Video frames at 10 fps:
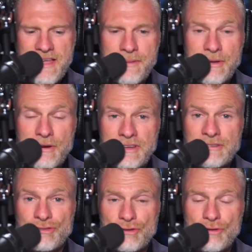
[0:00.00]
I am here
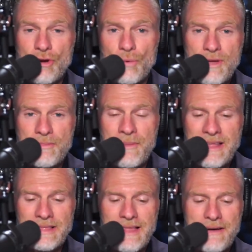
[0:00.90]
in studio with my
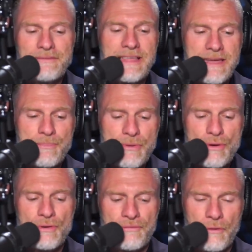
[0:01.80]
lovely,
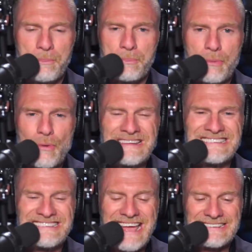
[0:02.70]
beautiful
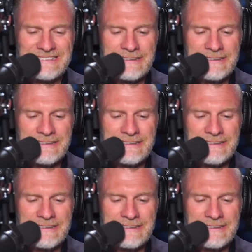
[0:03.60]
princess.